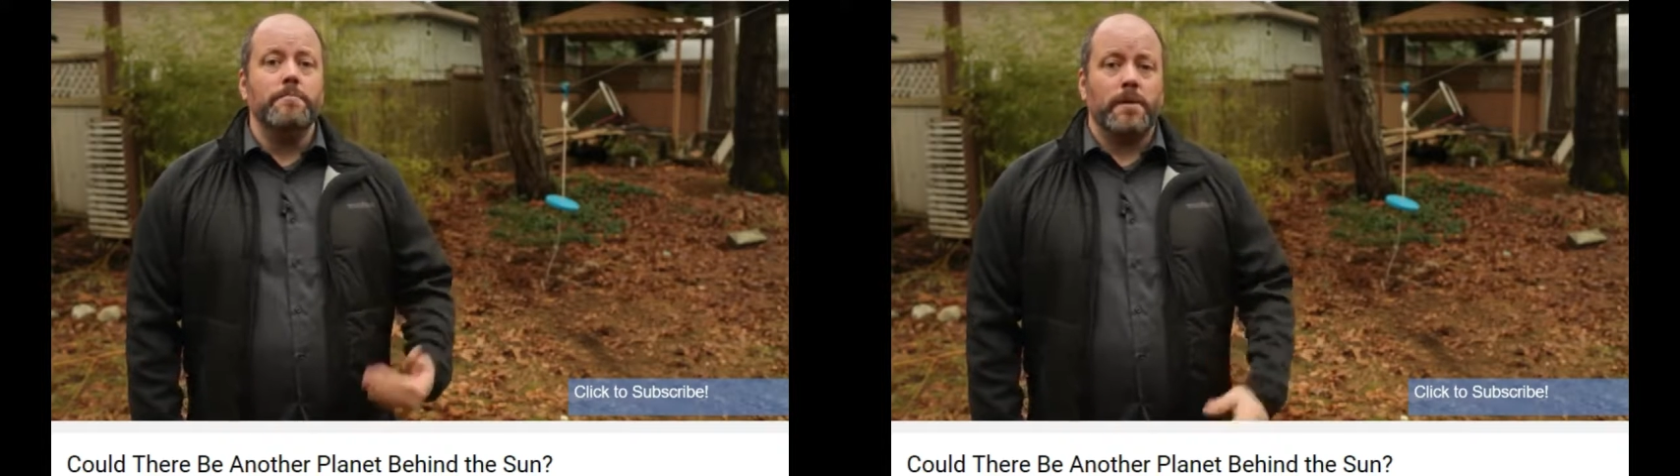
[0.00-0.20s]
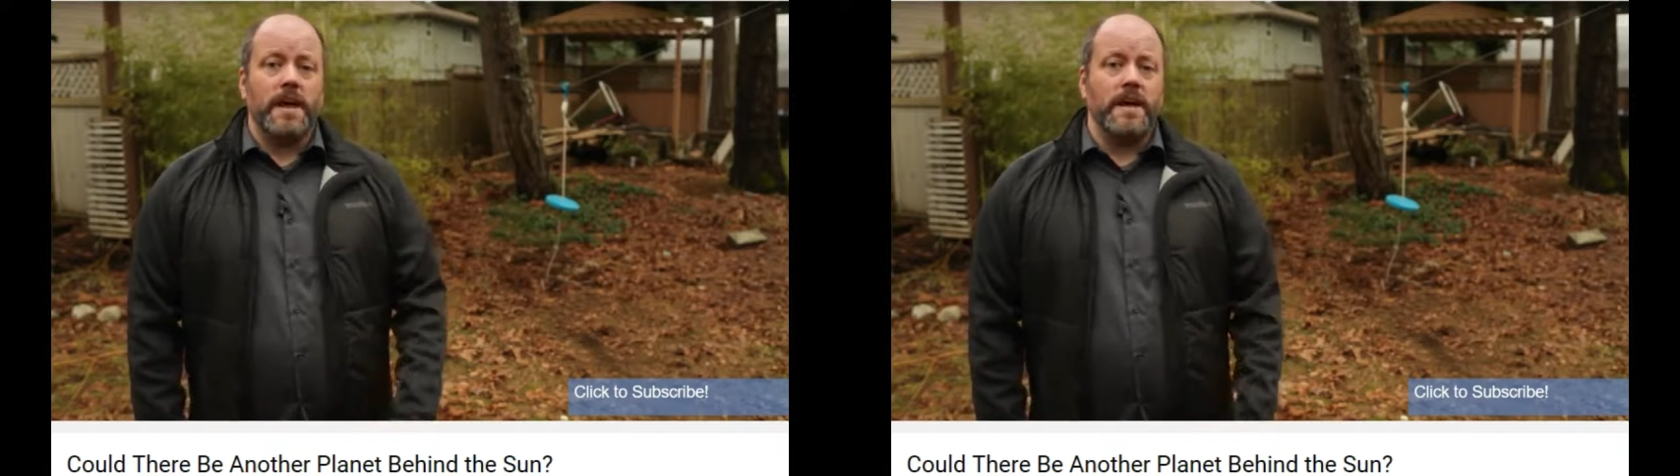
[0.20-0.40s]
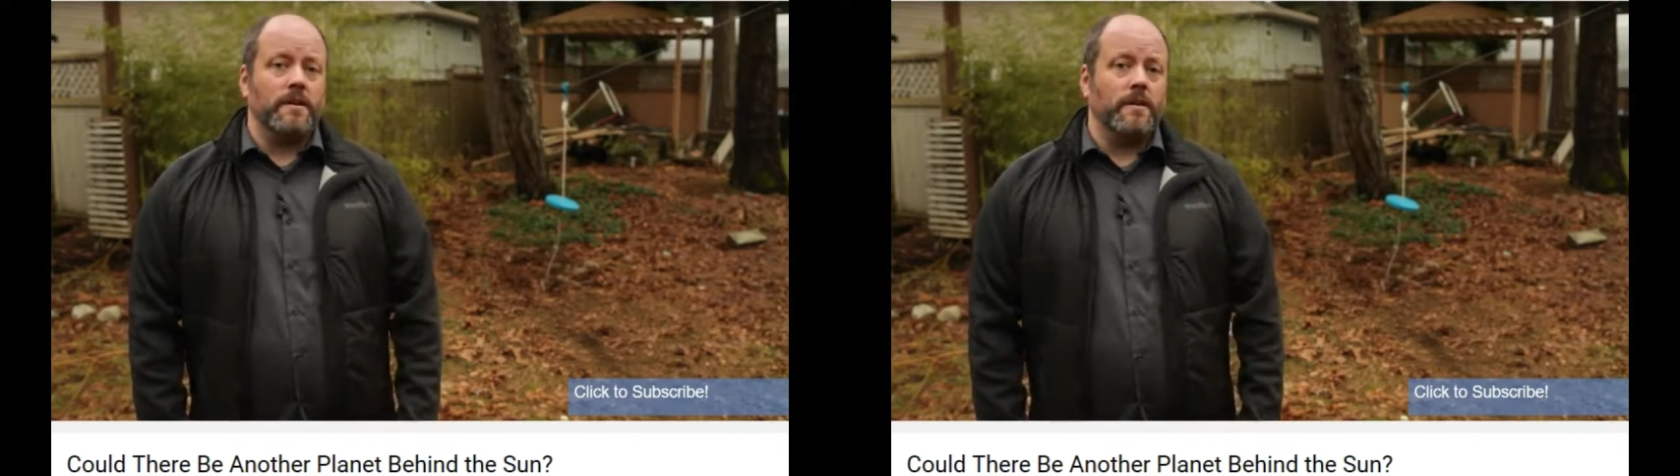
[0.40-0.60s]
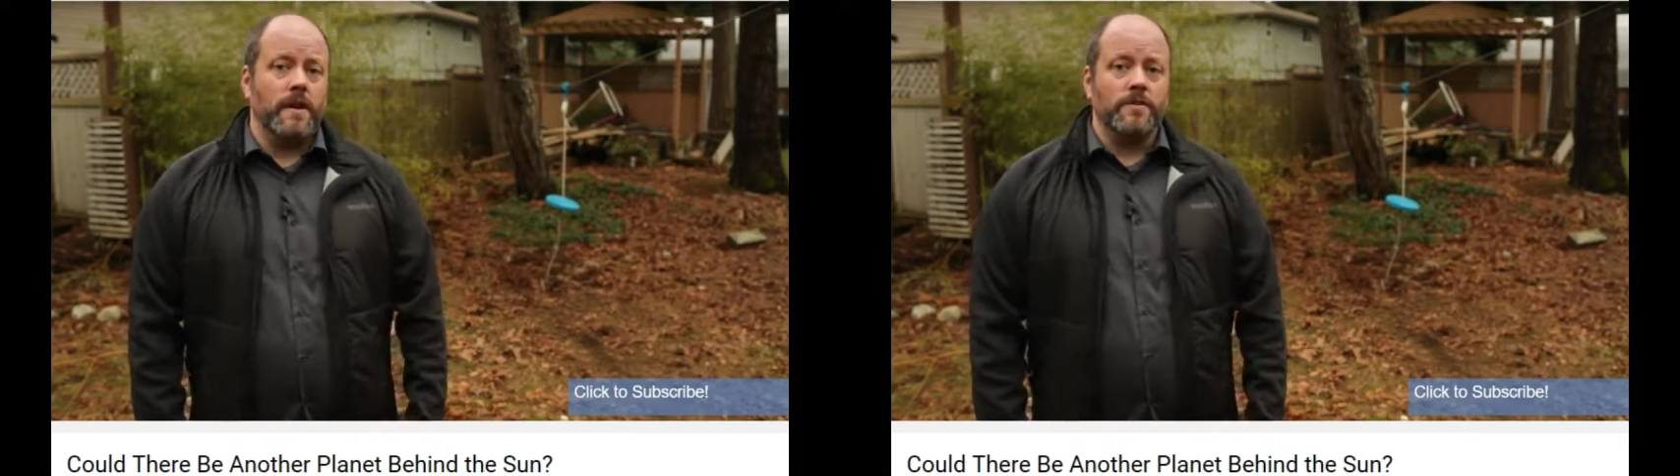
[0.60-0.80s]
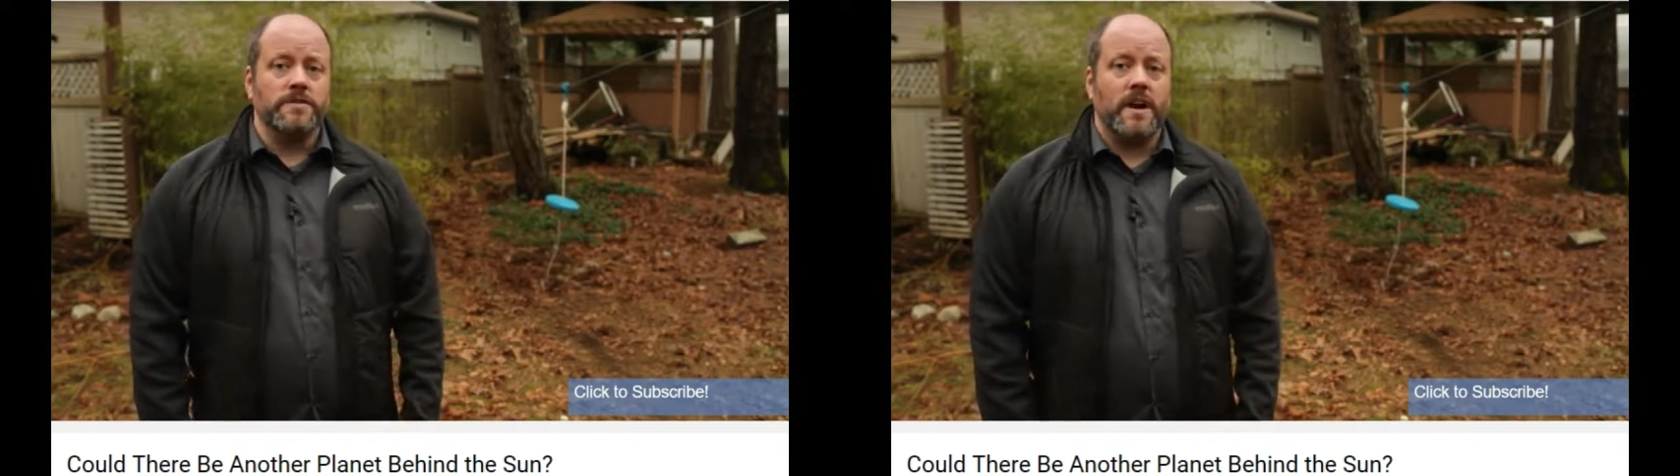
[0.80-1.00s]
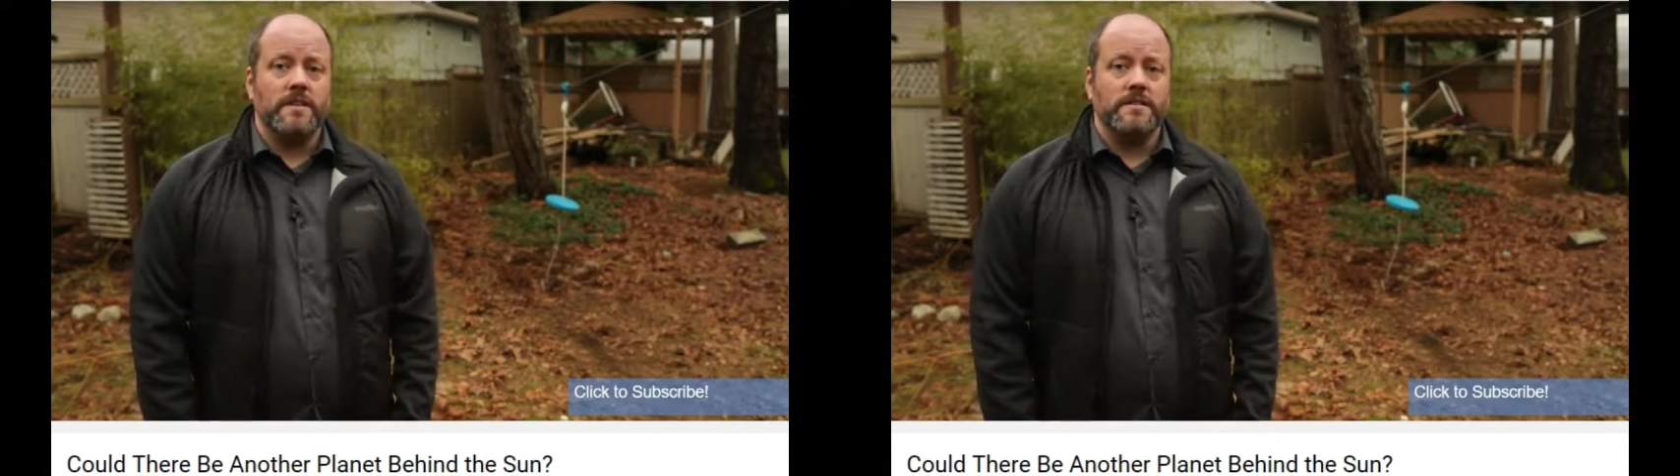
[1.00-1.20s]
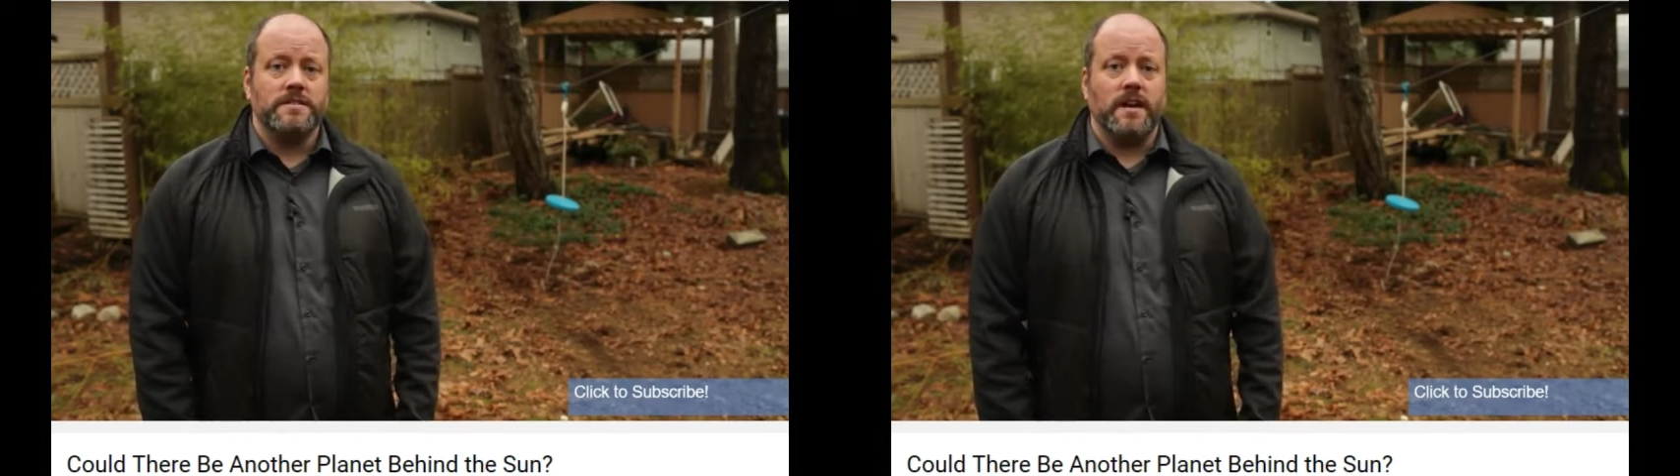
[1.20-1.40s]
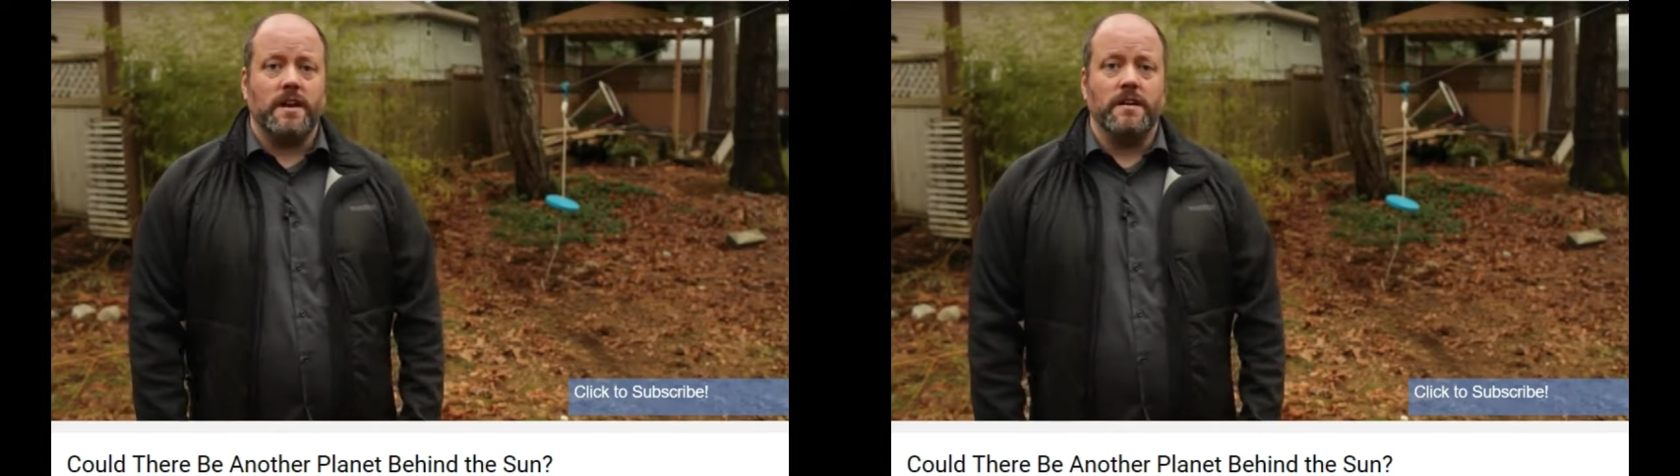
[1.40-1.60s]
planet on the other side of the
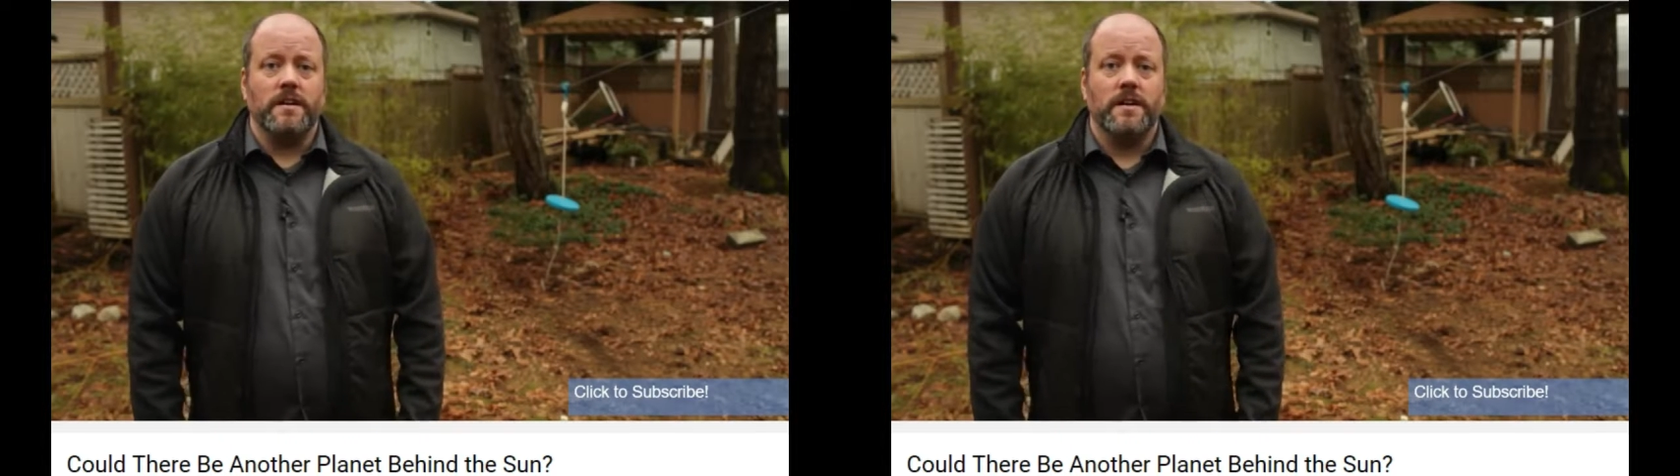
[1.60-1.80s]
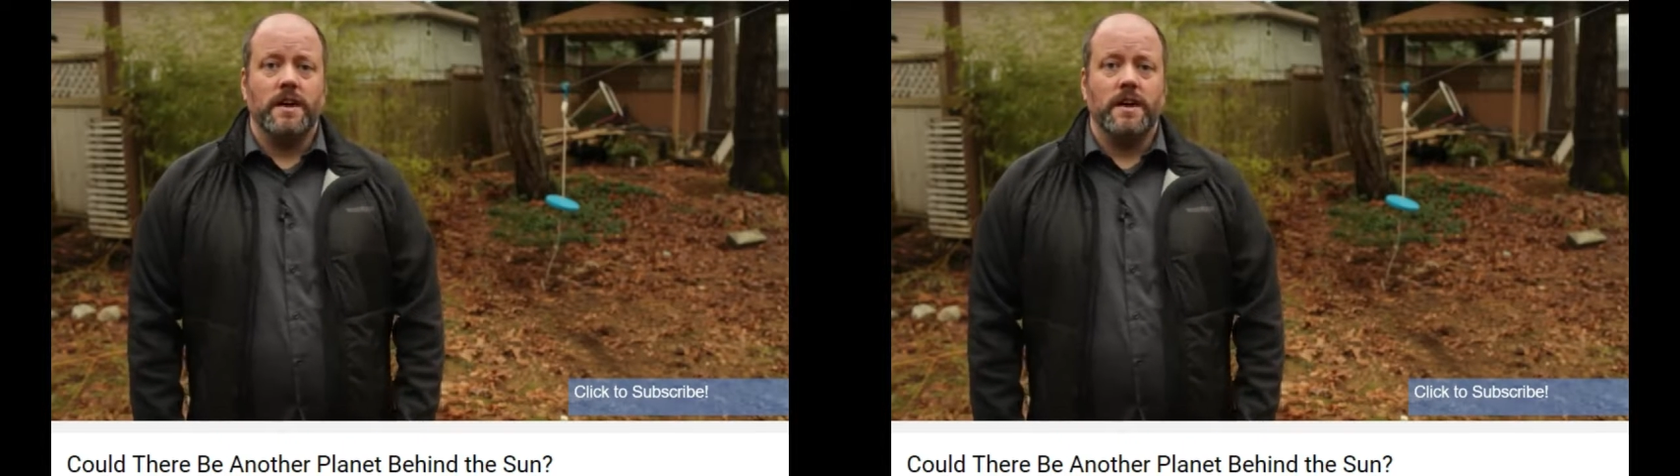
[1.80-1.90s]
sun,